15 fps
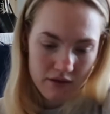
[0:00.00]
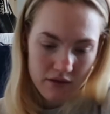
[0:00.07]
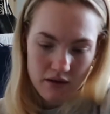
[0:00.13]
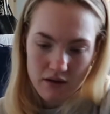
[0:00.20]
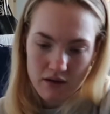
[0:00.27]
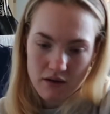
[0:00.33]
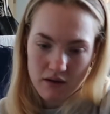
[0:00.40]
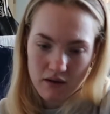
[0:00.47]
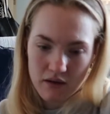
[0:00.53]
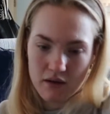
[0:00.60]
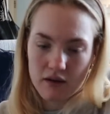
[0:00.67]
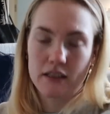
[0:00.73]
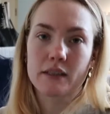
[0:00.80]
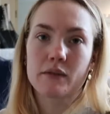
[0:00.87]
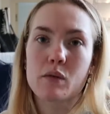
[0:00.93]

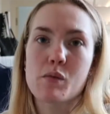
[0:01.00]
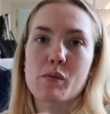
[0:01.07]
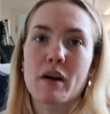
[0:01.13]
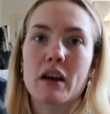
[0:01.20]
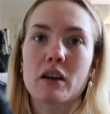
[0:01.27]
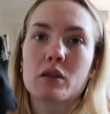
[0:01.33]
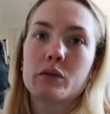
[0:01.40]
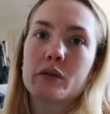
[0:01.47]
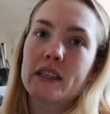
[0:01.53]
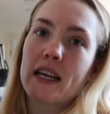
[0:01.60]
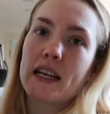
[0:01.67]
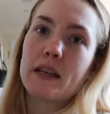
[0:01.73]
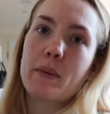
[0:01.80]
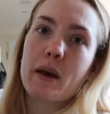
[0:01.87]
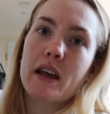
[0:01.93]
Oh, it's from a brand called
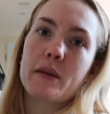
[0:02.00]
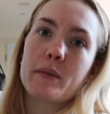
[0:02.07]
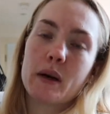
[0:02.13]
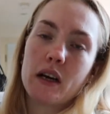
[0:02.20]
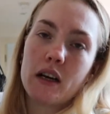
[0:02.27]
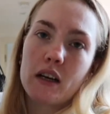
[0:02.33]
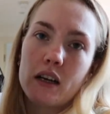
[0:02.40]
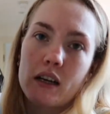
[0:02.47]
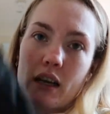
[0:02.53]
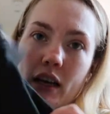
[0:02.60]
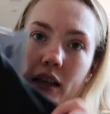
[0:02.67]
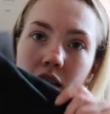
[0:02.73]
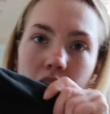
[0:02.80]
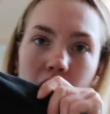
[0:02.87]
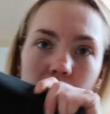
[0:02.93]
Daily Paper, and I
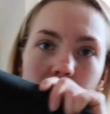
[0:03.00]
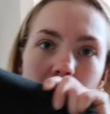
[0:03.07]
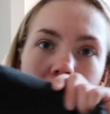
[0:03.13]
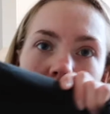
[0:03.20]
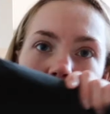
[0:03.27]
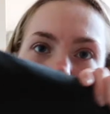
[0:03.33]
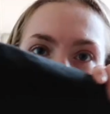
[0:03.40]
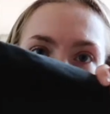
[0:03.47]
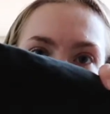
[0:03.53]
hadn't actually heard of them